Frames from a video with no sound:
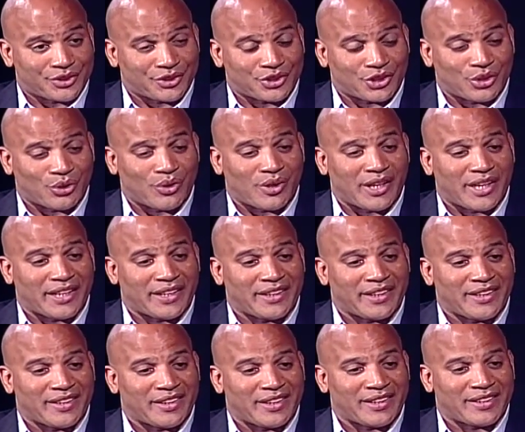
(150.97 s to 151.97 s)
So
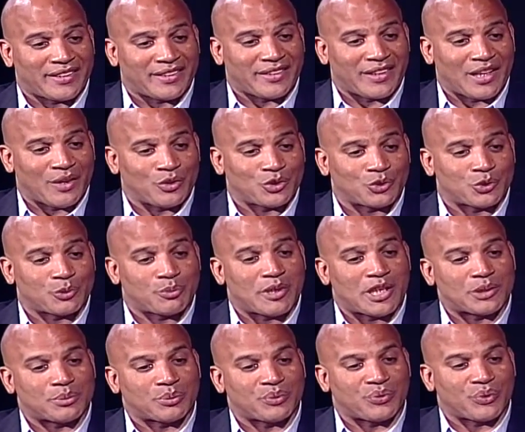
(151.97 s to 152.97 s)
I was
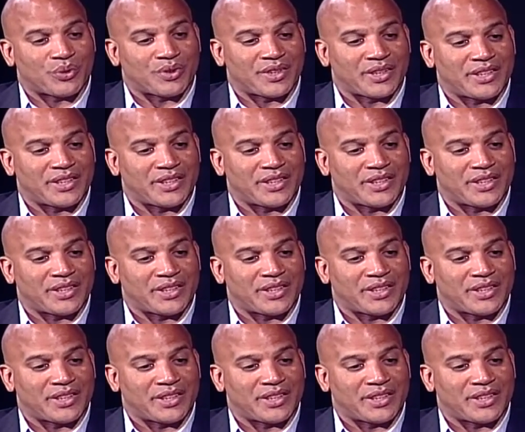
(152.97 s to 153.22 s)
responsible for